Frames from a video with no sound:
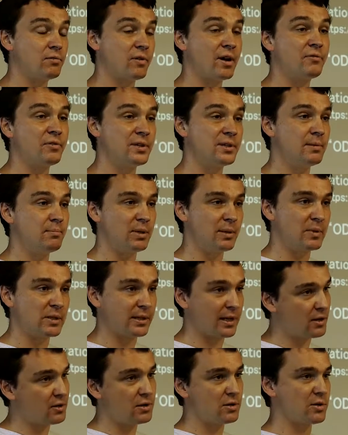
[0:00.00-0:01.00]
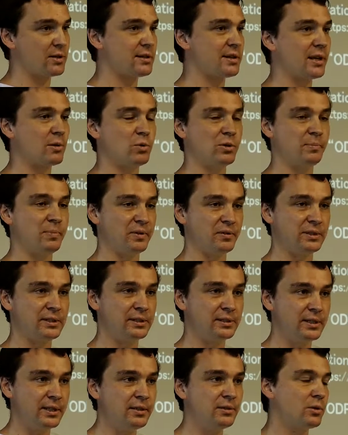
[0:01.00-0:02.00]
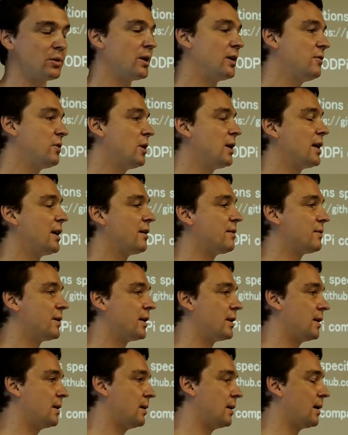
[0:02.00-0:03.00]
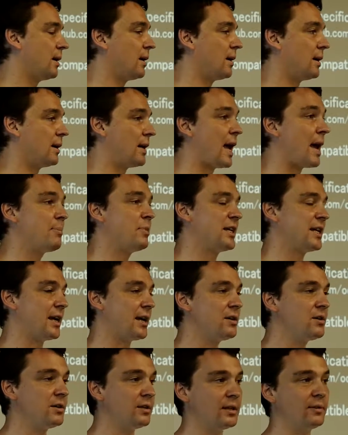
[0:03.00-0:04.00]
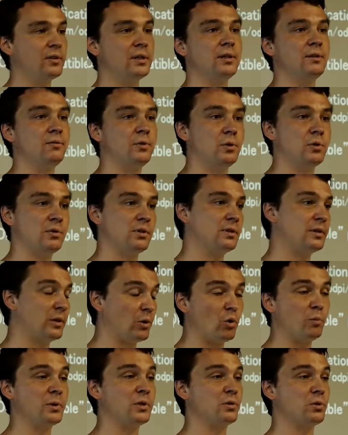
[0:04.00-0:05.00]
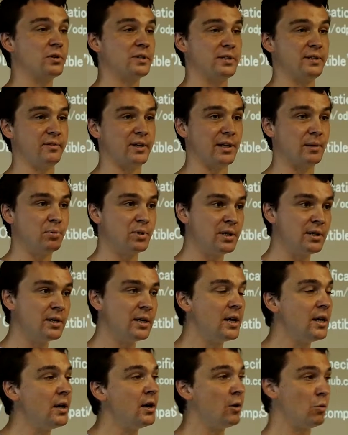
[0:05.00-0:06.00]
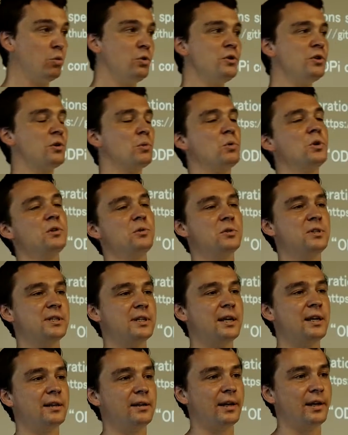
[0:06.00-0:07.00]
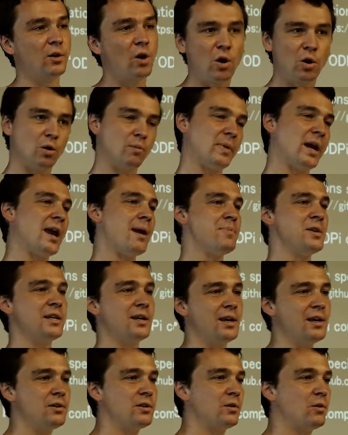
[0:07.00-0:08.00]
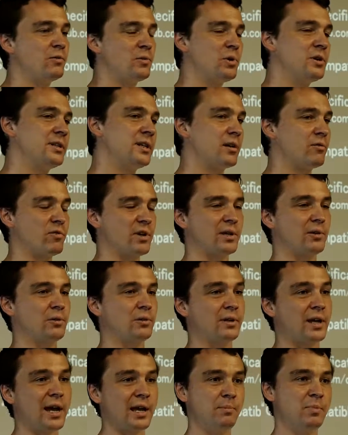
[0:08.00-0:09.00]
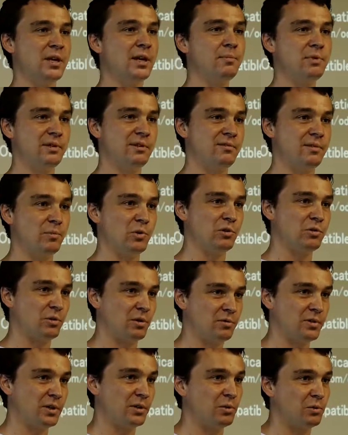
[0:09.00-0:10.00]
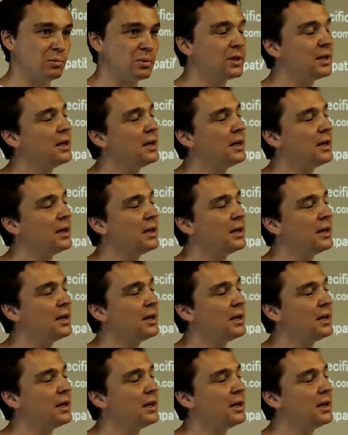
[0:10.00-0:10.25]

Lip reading: reference implementation, just like what Pivotal did. So if you have an application, even if you're just an open source developer, wouldn't you want to say, like, oh, my application, of course, can run on IBM's distribution of Hadoop?